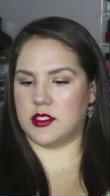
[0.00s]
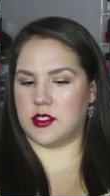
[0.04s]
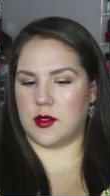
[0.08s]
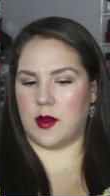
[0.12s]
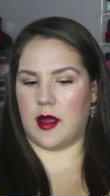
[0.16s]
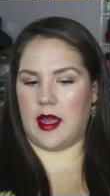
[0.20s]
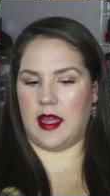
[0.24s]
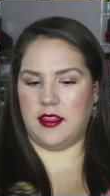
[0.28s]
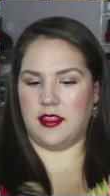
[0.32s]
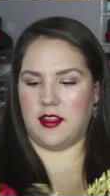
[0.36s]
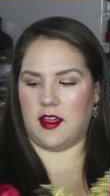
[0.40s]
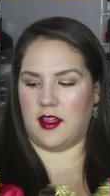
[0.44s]

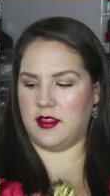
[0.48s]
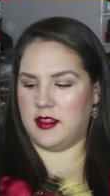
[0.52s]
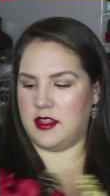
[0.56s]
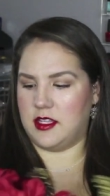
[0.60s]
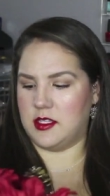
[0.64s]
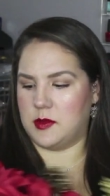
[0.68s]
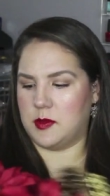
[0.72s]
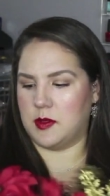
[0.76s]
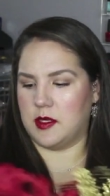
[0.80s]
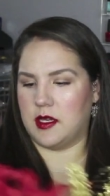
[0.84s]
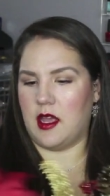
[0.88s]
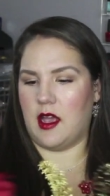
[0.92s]
So I thought
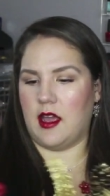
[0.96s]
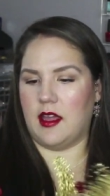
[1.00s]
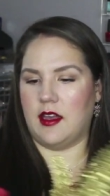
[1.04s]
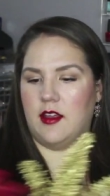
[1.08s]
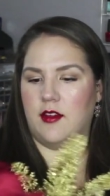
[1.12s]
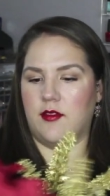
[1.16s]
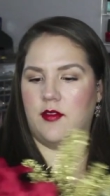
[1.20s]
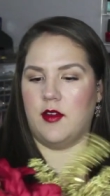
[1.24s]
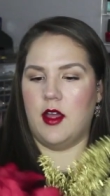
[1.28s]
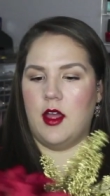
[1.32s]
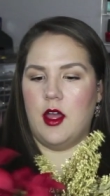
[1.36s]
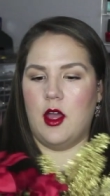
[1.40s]
this would kind
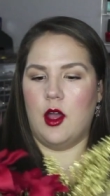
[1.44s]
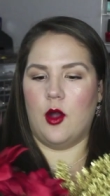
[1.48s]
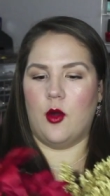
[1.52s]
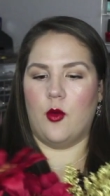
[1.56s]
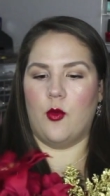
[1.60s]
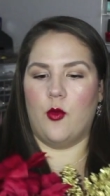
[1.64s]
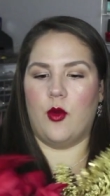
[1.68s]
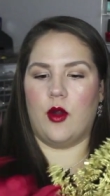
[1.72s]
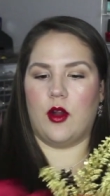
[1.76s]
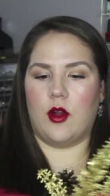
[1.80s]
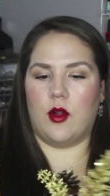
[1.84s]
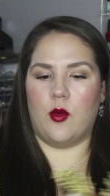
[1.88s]
of
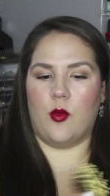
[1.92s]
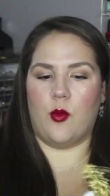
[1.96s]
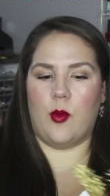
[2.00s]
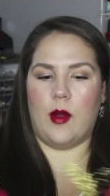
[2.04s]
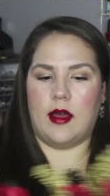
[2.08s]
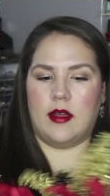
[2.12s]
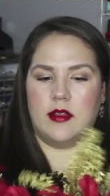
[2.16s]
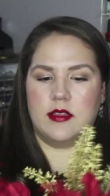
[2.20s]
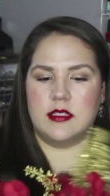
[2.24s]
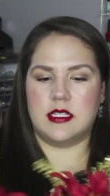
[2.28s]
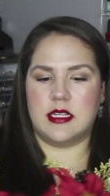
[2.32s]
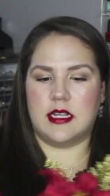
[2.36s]
work
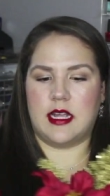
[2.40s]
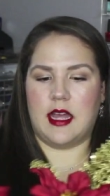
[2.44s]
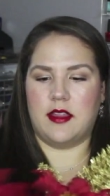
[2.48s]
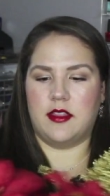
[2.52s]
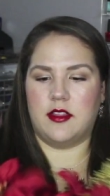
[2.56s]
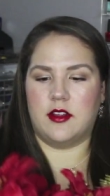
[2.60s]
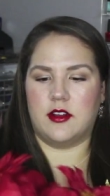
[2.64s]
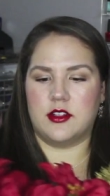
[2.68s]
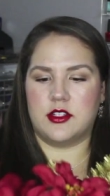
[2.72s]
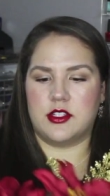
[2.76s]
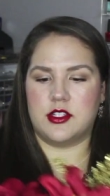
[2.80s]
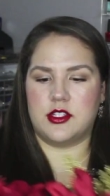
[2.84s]
well
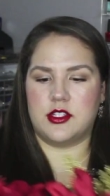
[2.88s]
together